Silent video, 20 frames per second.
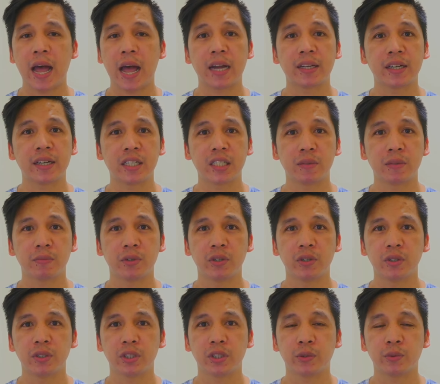Agnez.
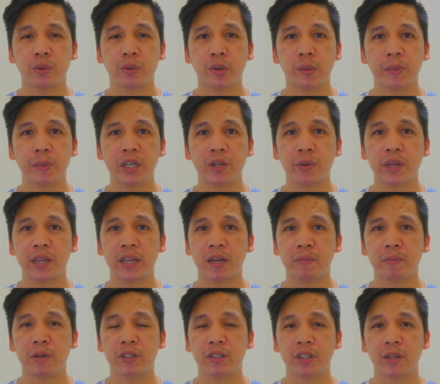So we will be doing
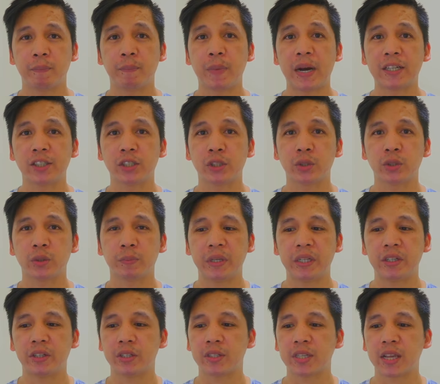about part
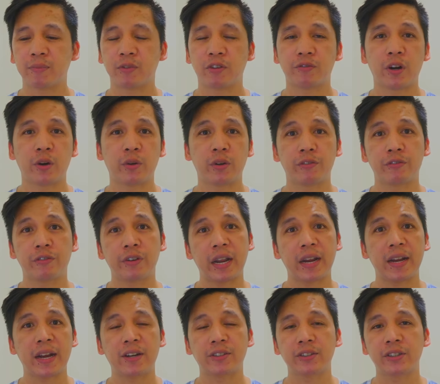2 because some of our
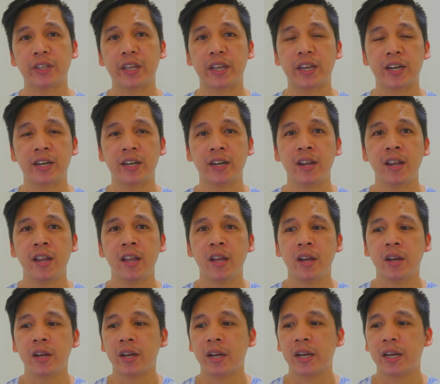friend out there
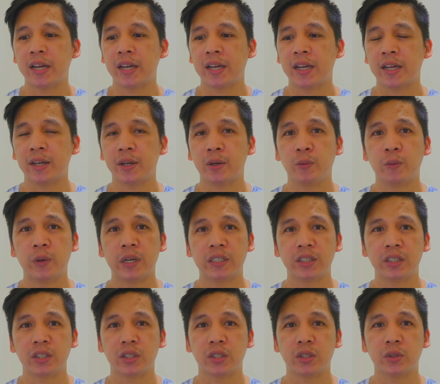
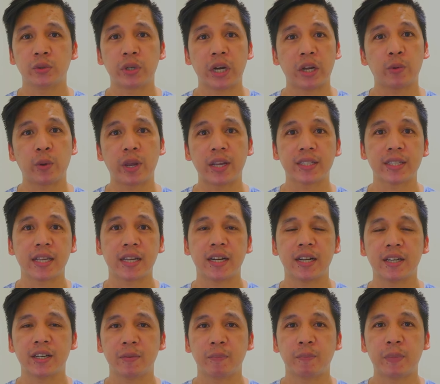want to request
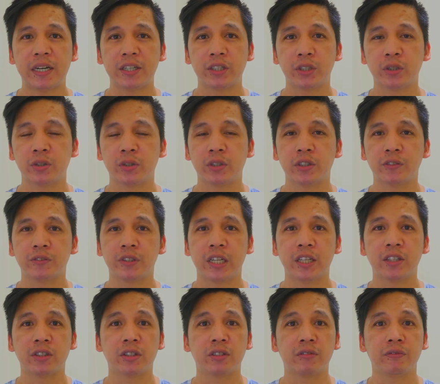another part 2 of
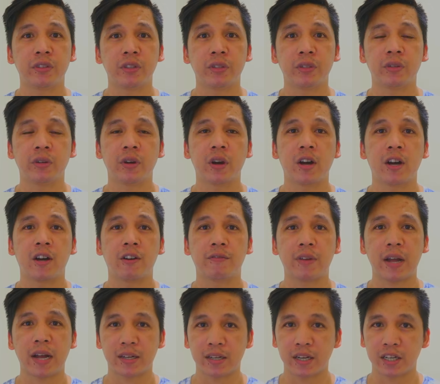the interview of
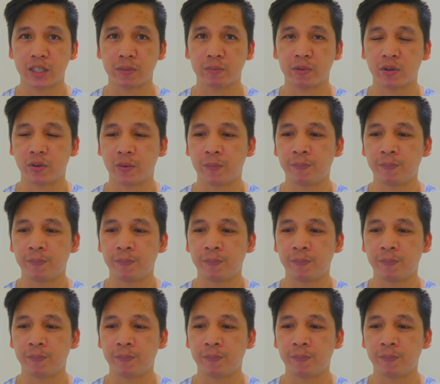Agnez.